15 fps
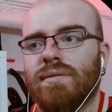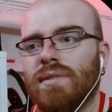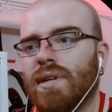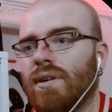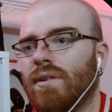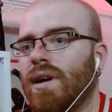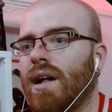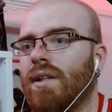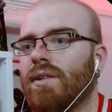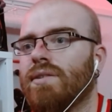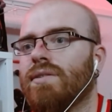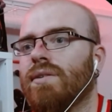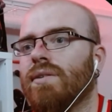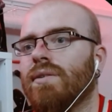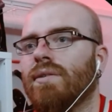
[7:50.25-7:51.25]
now
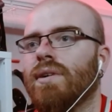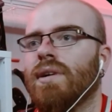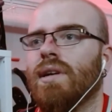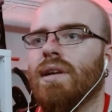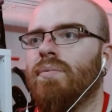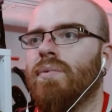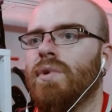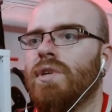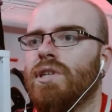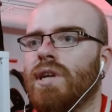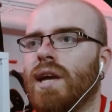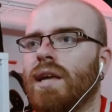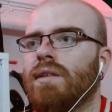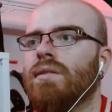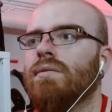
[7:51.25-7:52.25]
also
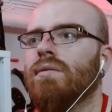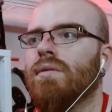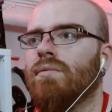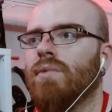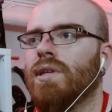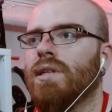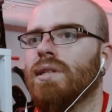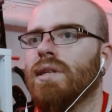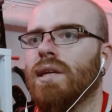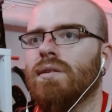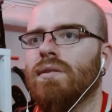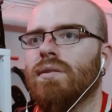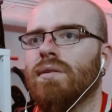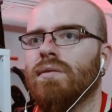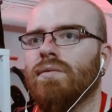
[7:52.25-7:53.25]
appreciate what he did
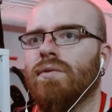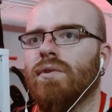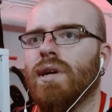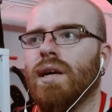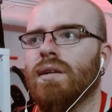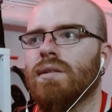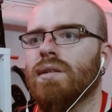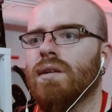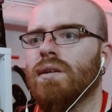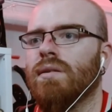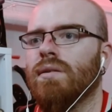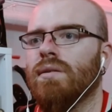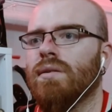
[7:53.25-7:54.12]
for her son.